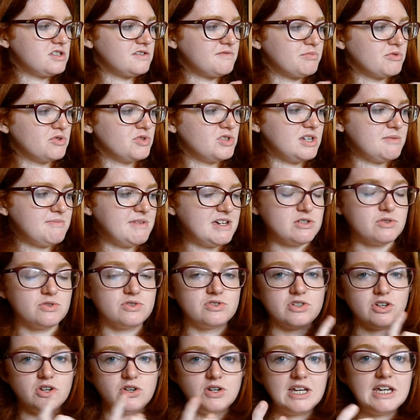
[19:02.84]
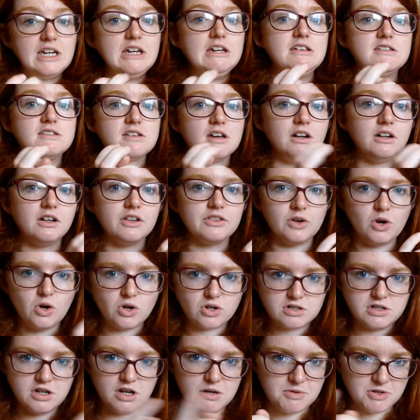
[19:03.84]
of Bronte Mettlestone is another
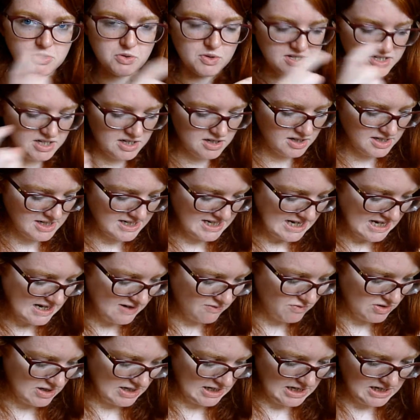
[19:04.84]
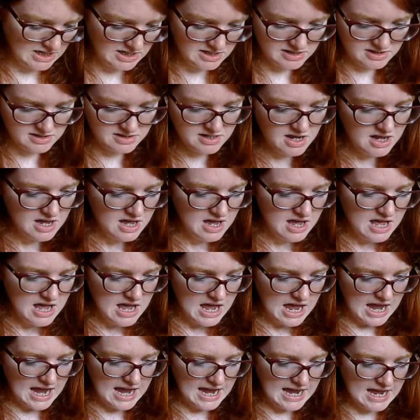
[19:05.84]
October twenty nineteen release,
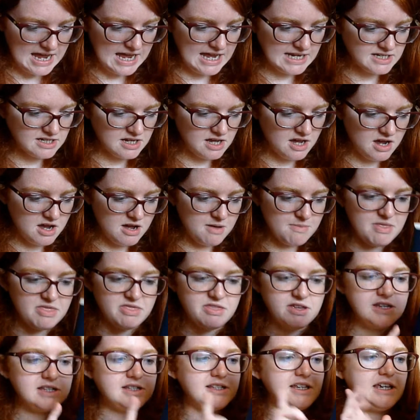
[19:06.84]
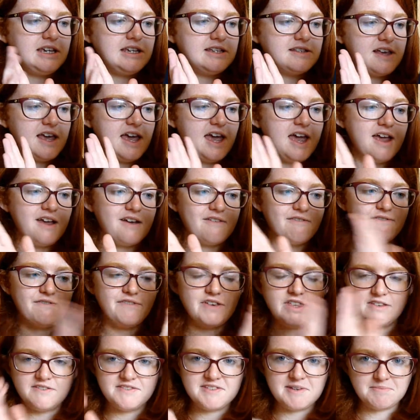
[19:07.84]
and um, this is a
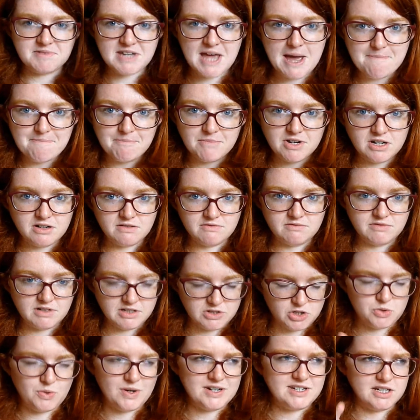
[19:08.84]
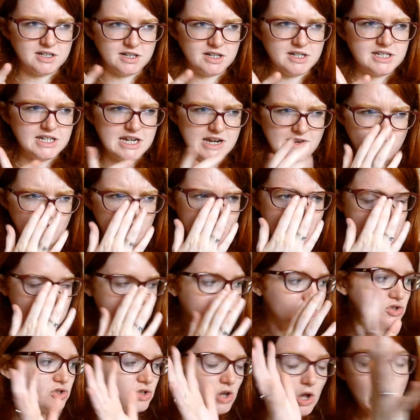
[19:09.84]
fifth of September twenty nineteen release,
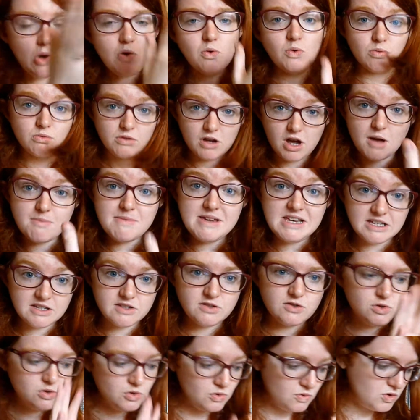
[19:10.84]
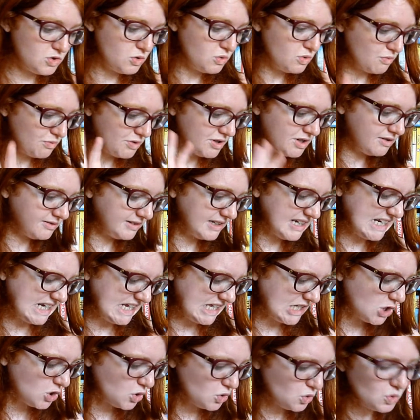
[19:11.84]
so coming soon to a world near
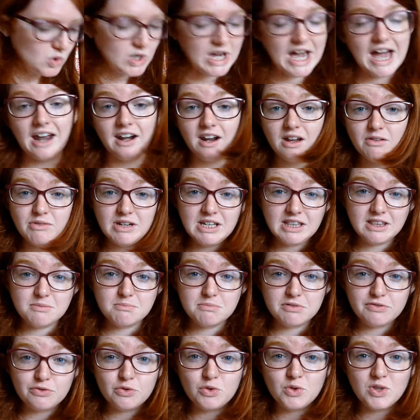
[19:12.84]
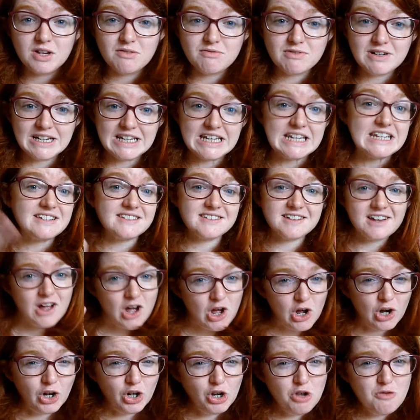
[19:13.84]
you. Can I read them before they're released?
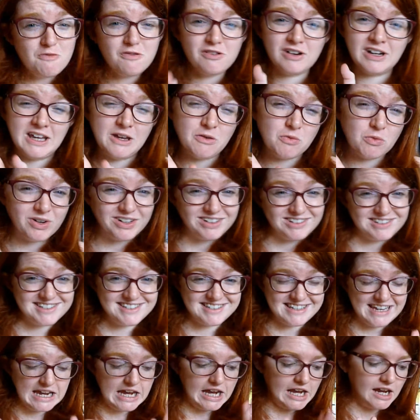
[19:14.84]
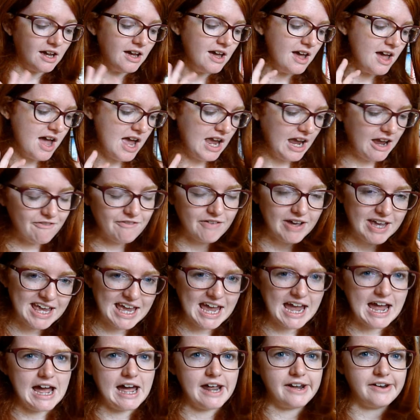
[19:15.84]
Hopefully, we'll see. If I
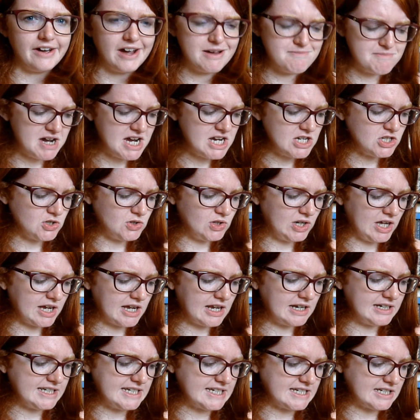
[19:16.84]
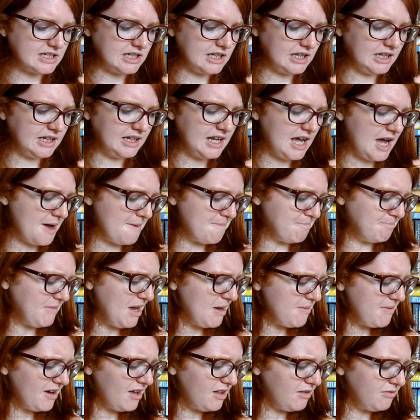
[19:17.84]
can, I might do like a little, um,
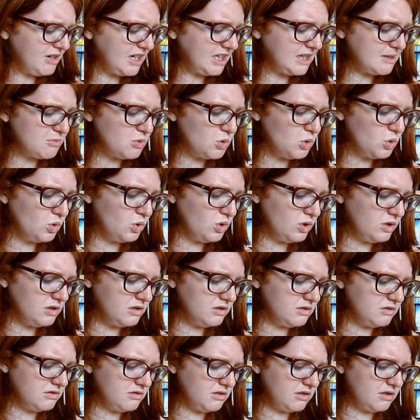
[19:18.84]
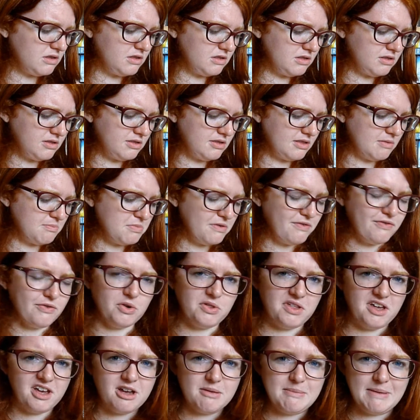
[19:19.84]
maybe I'll read them all before
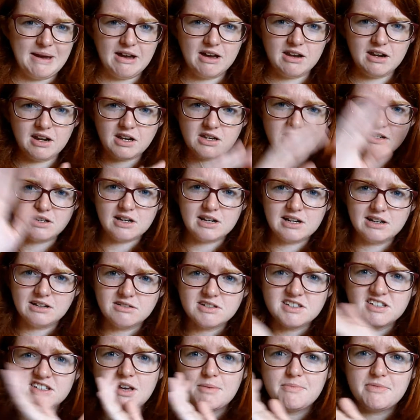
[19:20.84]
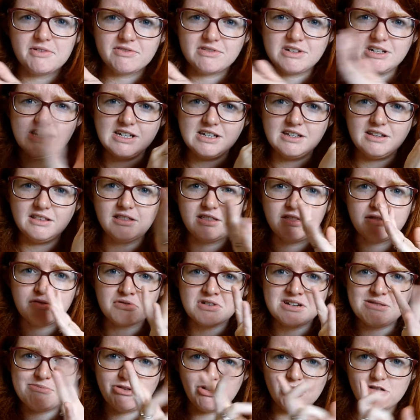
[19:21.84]
they come out and I could do like a little summary
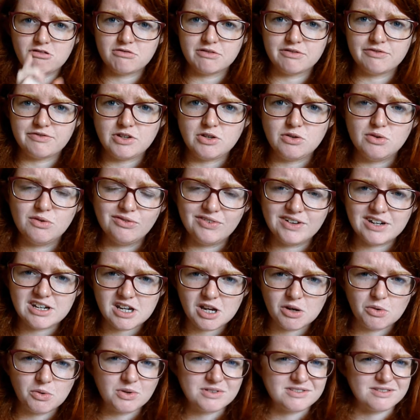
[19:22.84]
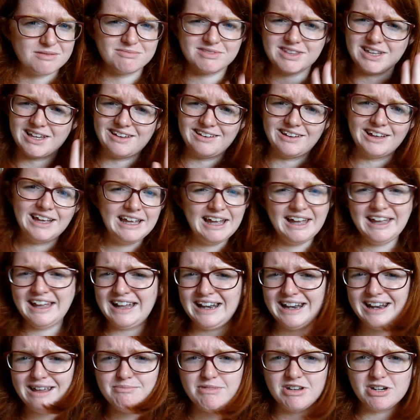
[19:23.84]
three book review video or something.
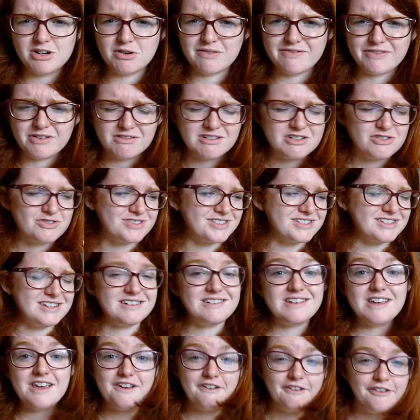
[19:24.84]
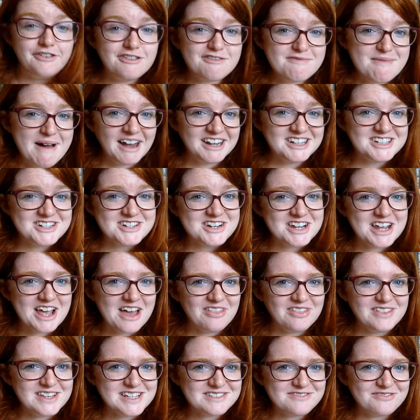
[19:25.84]
Let me know if you're interested, if you managed to
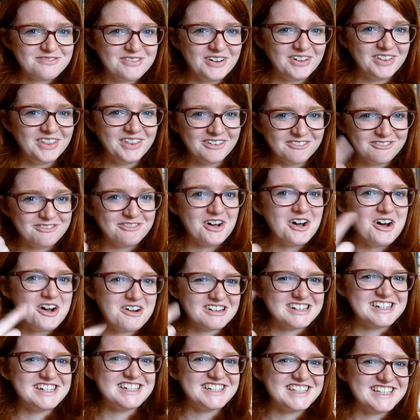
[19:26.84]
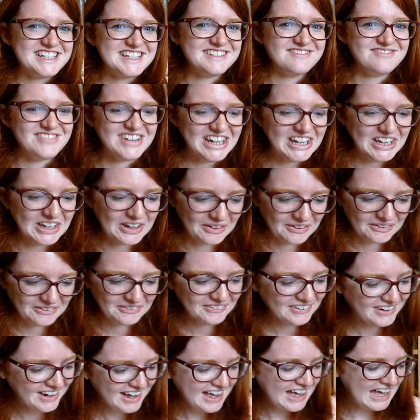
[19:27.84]
get this far into this video.
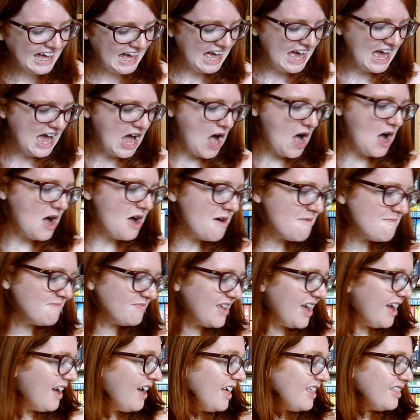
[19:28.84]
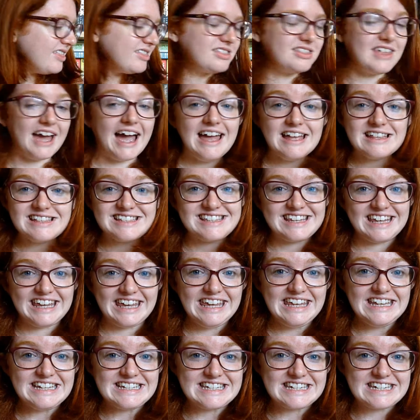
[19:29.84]
Um, that's
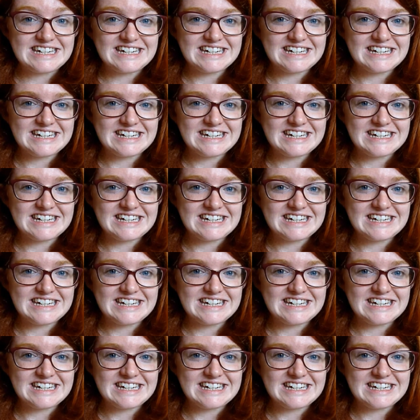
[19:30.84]
it.